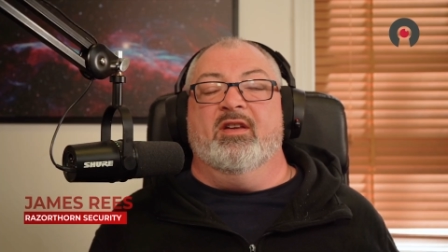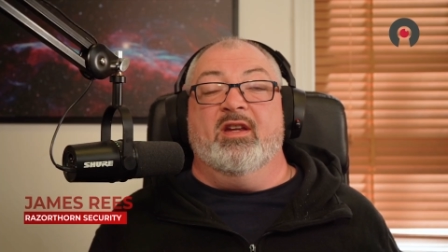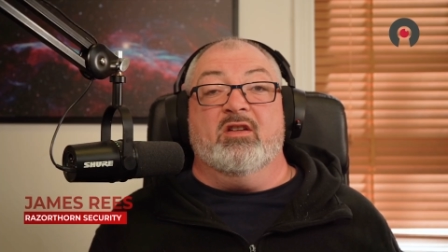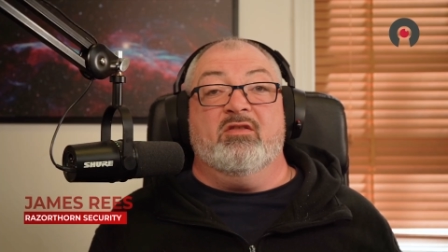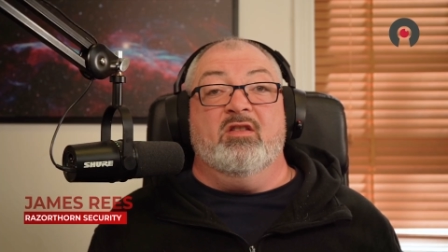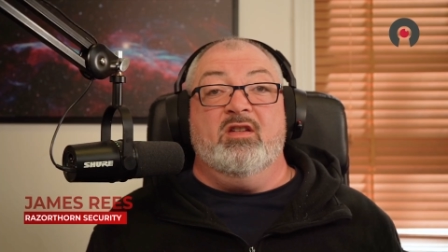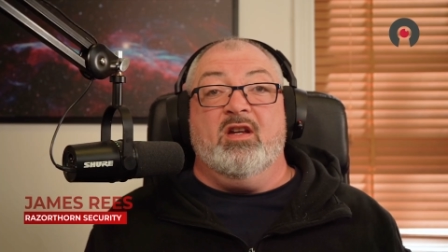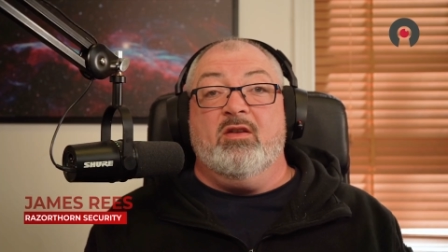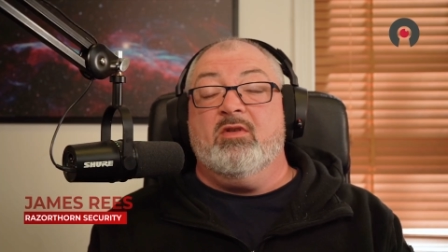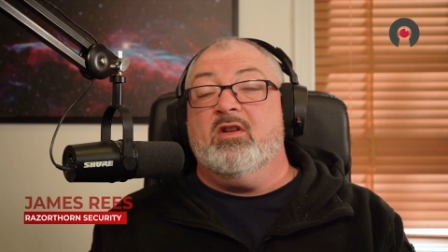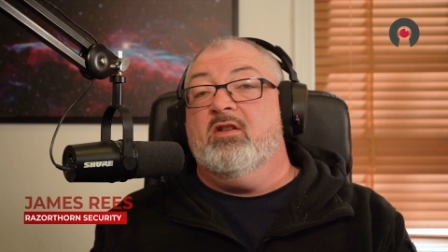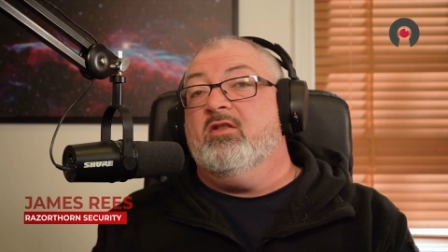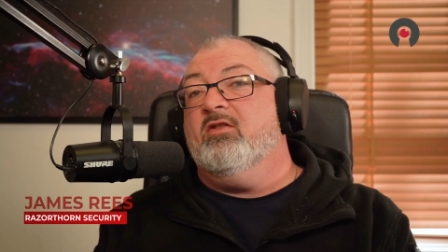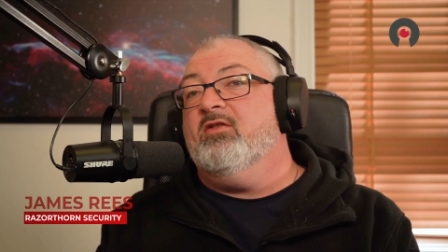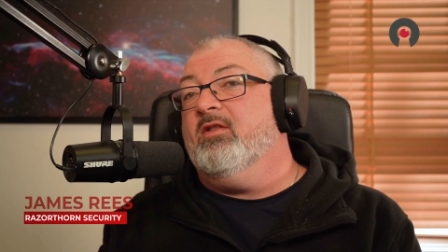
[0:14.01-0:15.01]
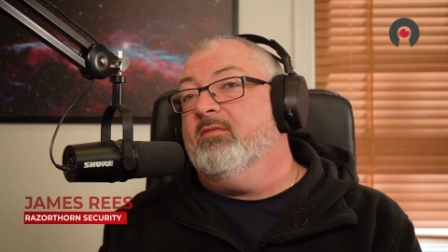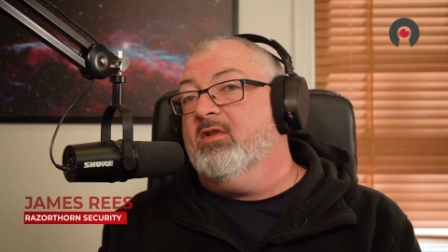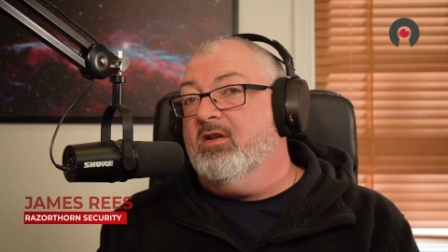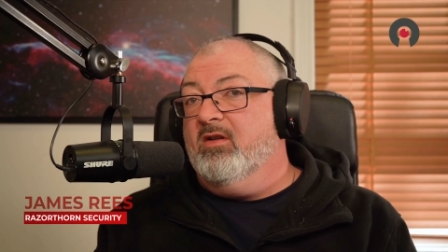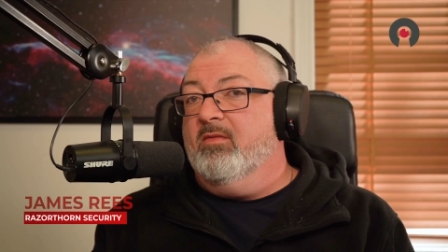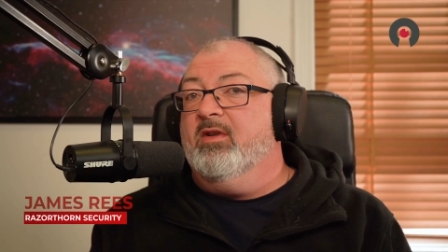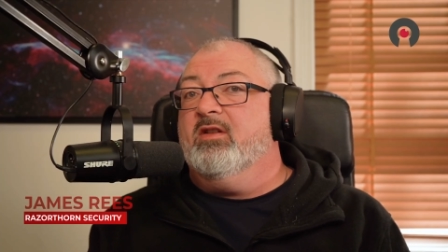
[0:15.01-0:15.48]
Now today we're going to do something a
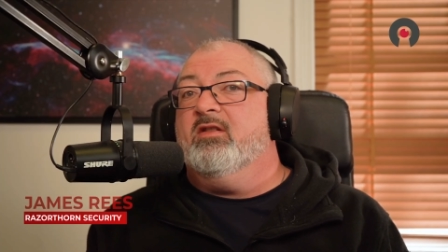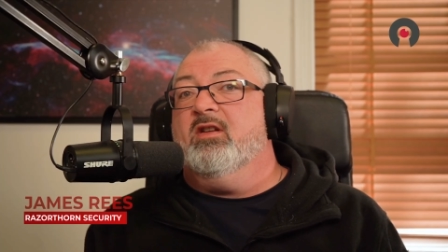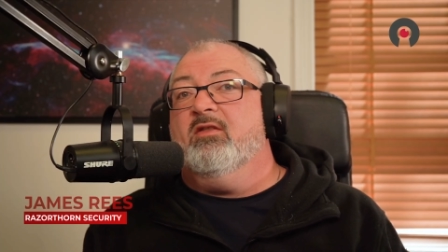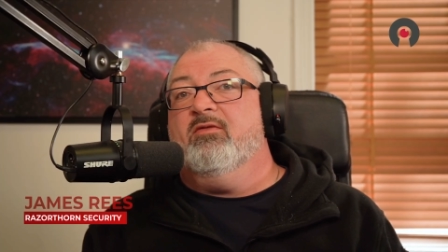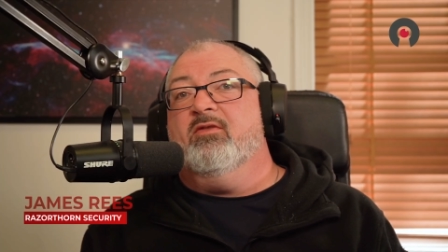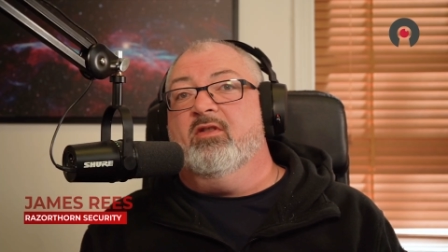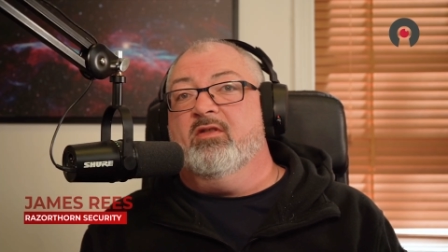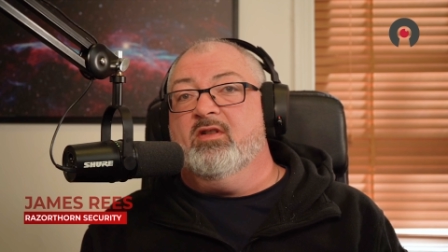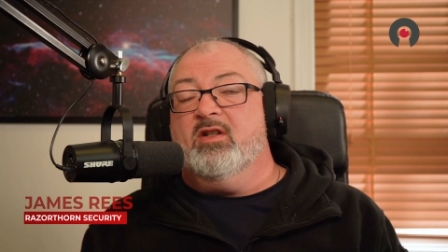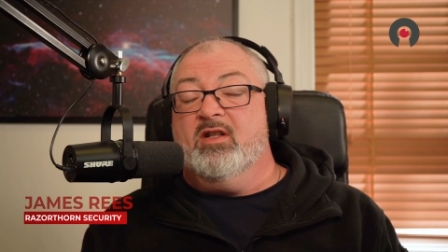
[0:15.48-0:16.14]
little bit different.